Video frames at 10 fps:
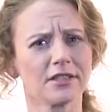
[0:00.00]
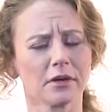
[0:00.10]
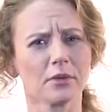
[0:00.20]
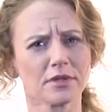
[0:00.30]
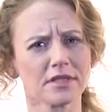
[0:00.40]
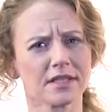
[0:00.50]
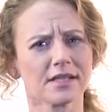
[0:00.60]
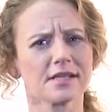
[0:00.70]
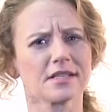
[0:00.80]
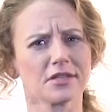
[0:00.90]
I want to
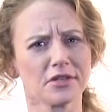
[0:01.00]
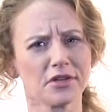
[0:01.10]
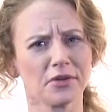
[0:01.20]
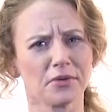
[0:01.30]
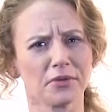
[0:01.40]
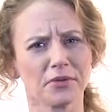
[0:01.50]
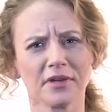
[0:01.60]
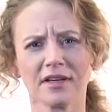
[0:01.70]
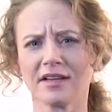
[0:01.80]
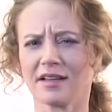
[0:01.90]
continue
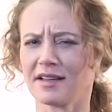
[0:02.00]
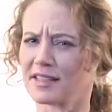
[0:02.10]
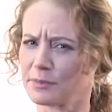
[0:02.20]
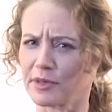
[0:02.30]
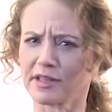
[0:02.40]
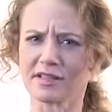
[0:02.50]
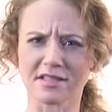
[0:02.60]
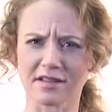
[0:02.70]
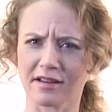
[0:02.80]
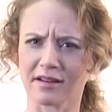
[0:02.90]

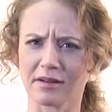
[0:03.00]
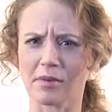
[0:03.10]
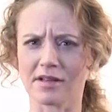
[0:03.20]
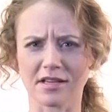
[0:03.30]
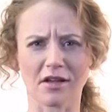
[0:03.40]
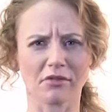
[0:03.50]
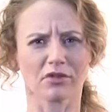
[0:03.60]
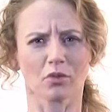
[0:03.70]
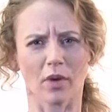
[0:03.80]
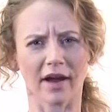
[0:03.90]
experiencing myself
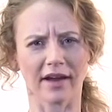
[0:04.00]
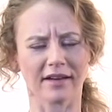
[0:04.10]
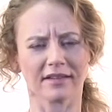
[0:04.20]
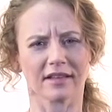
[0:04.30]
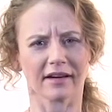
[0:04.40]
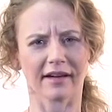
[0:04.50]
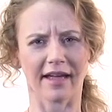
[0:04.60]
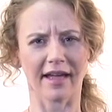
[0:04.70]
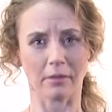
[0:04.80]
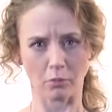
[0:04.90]
the way that I
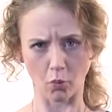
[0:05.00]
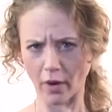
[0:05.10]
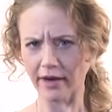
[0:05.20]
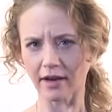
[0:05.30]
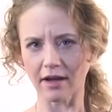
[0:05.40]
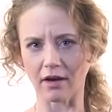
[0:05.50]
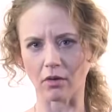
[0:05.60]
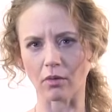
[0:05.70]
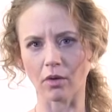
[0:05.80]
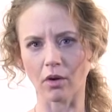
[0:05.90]
am right
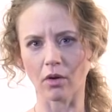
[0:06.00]
now,